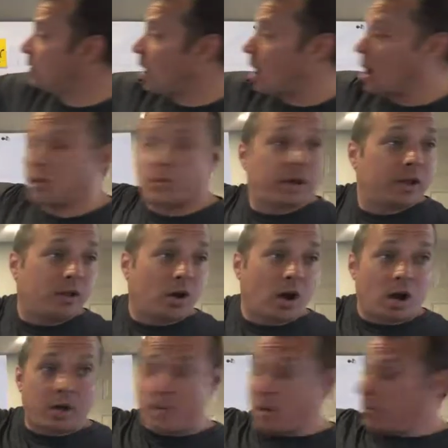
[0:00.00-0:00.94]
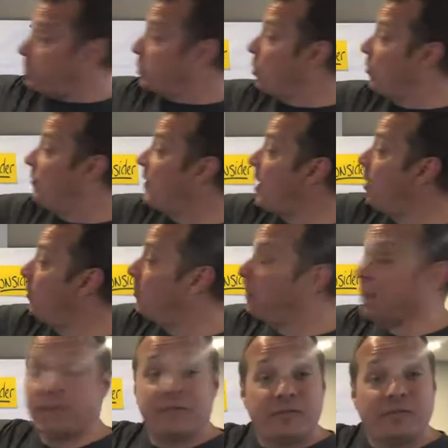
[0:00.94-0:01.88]
talk when I talk about profile
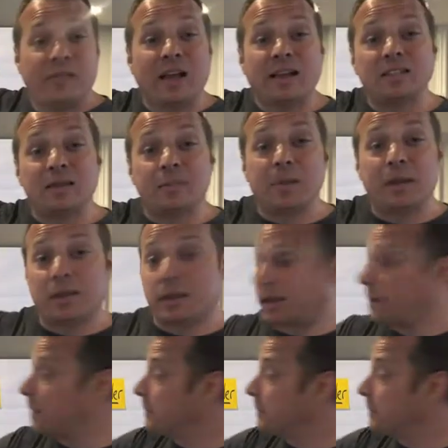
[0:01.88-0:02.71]
flexibility,